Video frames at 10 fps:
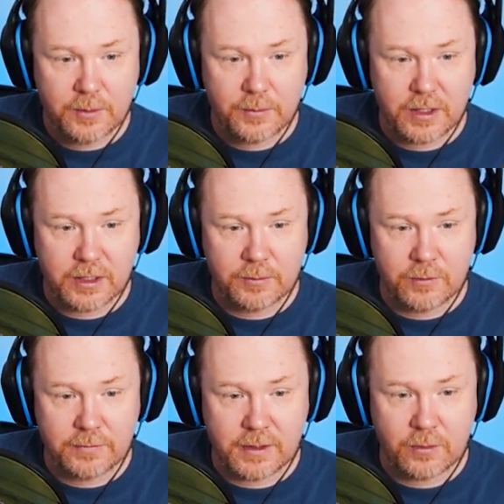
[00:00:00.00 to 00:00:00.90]
But I can
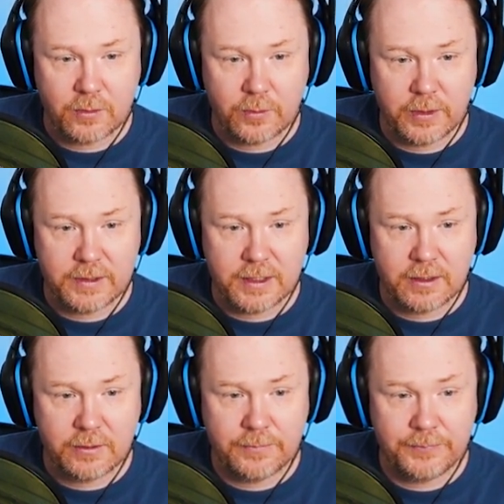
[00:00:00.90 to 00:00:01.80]
move that all the way
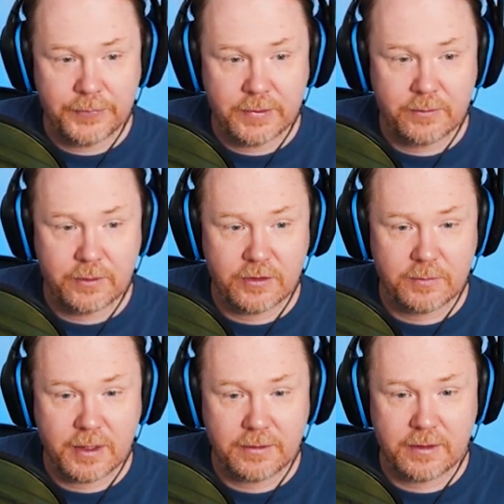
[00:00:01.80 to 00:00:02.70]
down. Got this
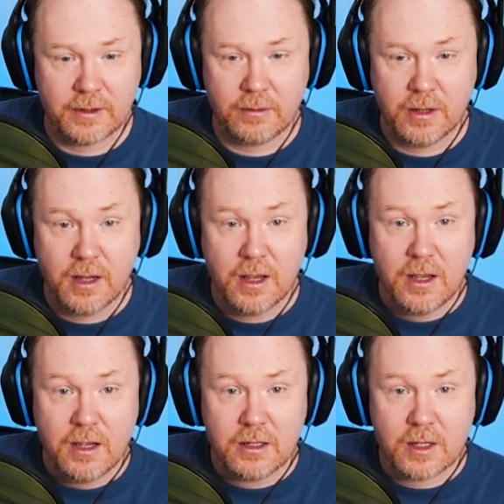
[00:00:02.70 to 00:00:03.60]
mouth down.
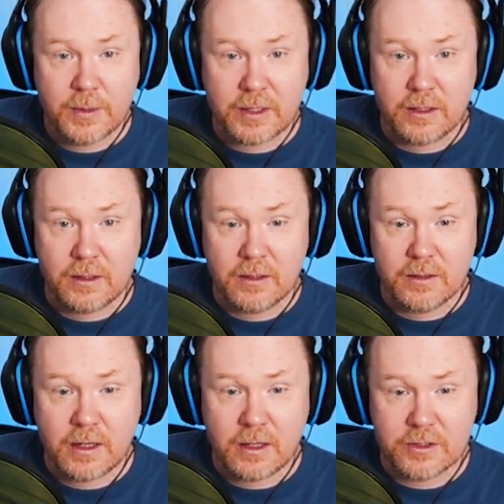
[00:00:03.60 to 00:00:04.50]
Come back in,
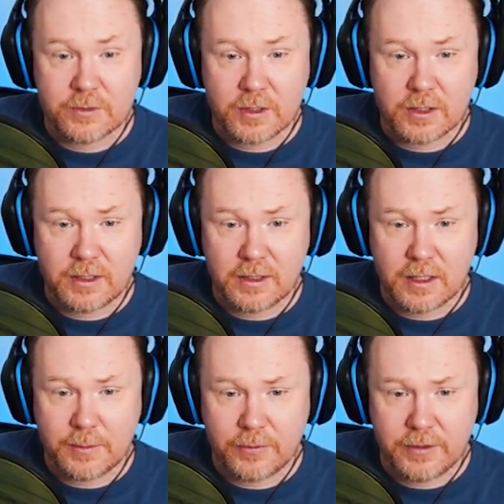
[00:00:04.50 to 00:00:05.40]
and I just want to clean that
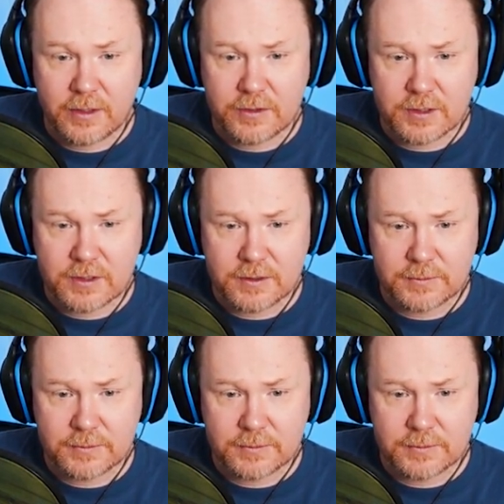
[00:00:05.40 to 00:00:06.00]
up on the edges.